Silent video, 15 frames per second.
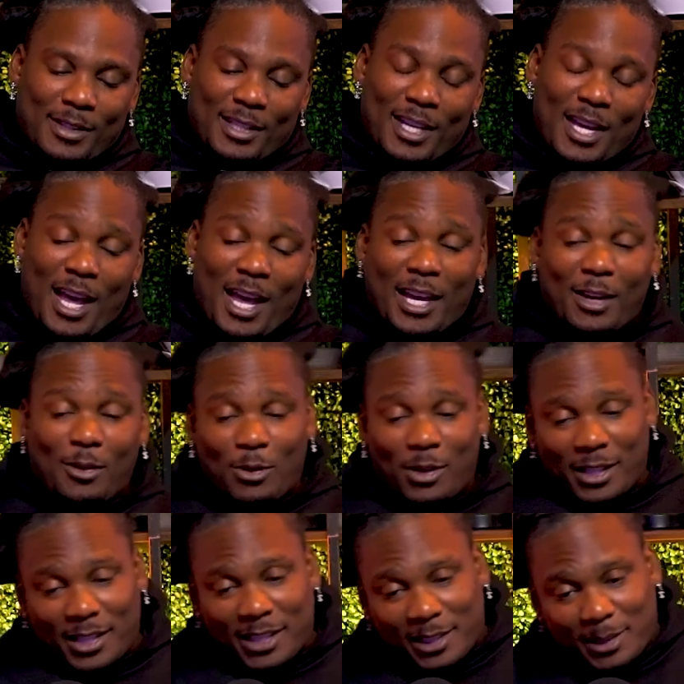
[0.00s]
Yeah, I ain't going
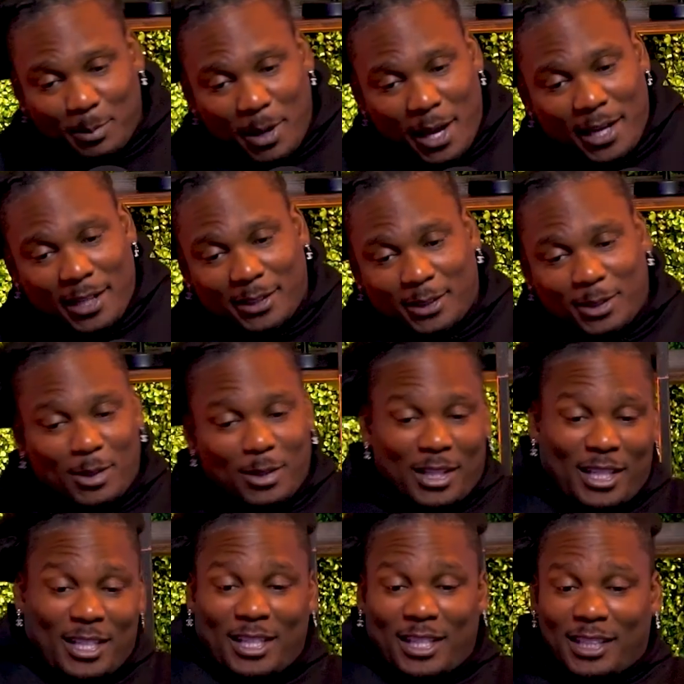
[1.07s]
against Patty, so
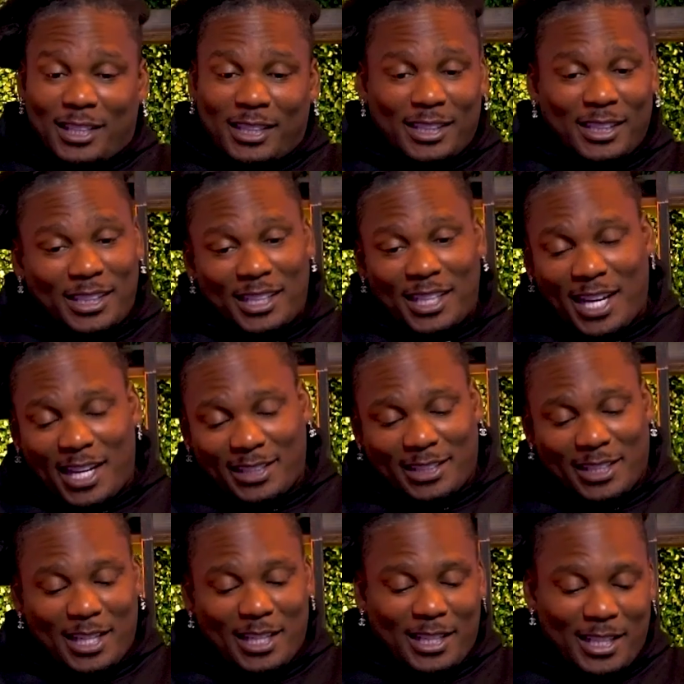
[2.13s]
I ain't even got to
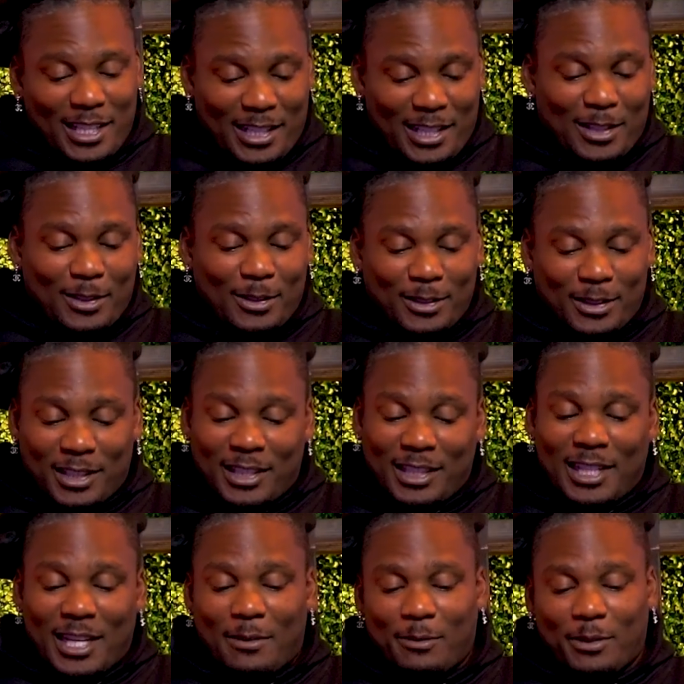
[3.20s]
say nothing else. He
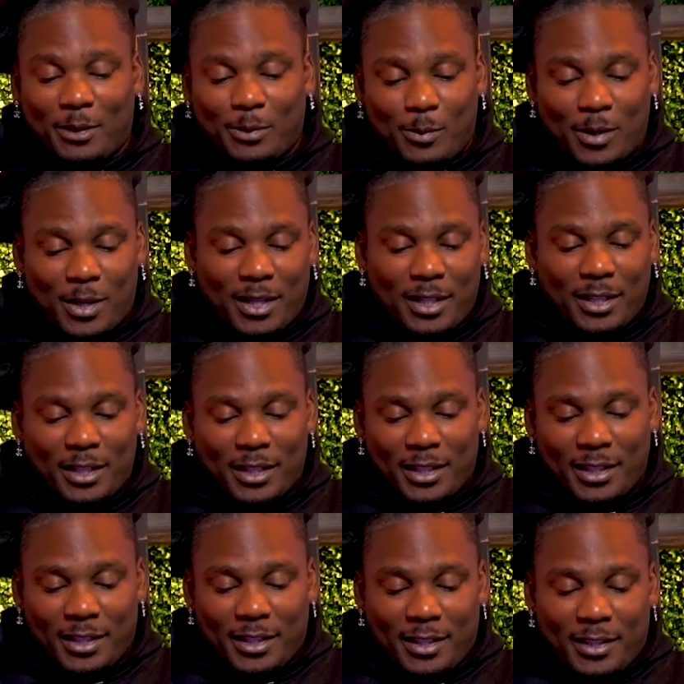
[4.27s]
11-1.
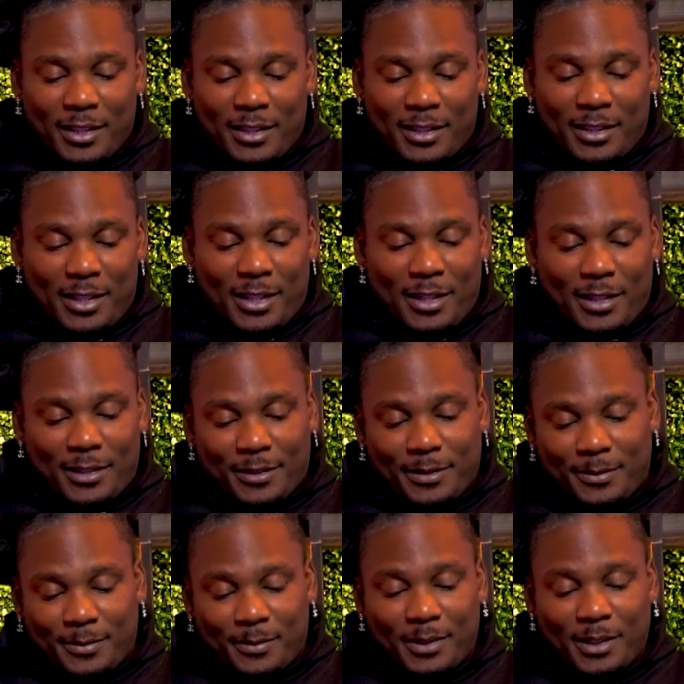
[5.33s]
Yeah,
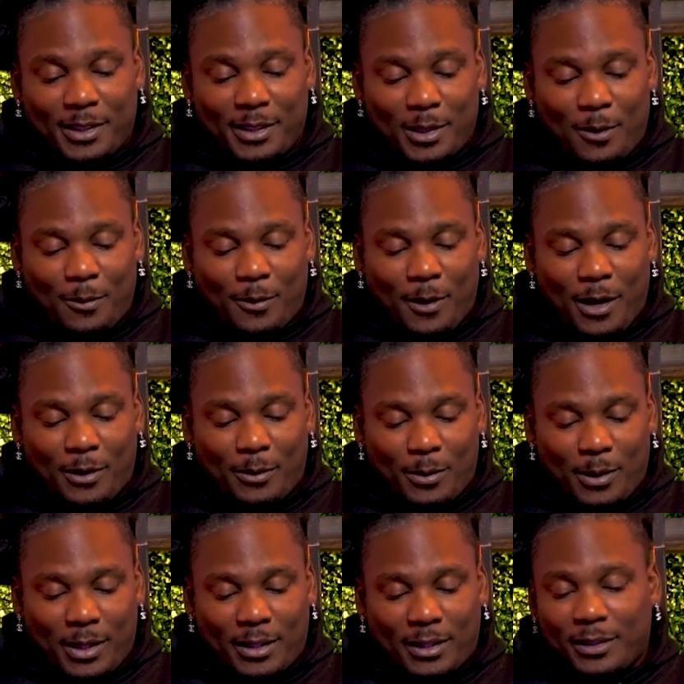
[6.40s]
he's going to find a
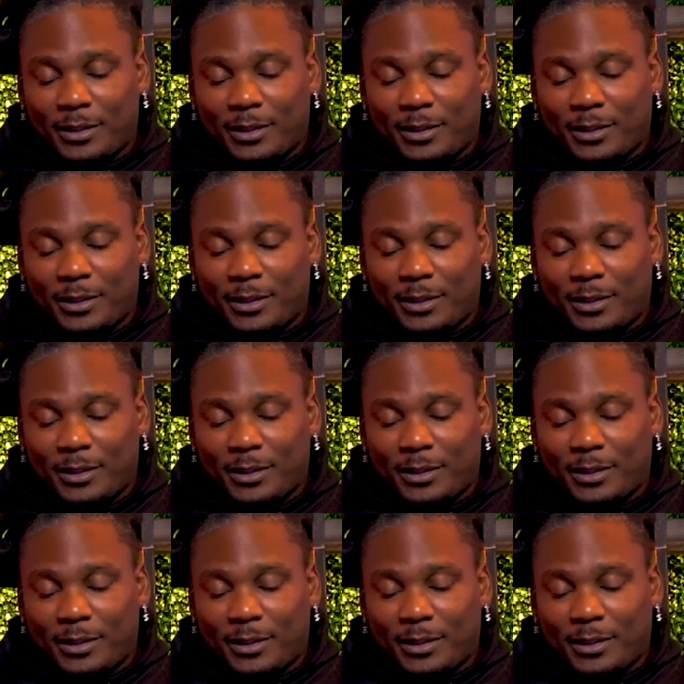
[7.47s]
way.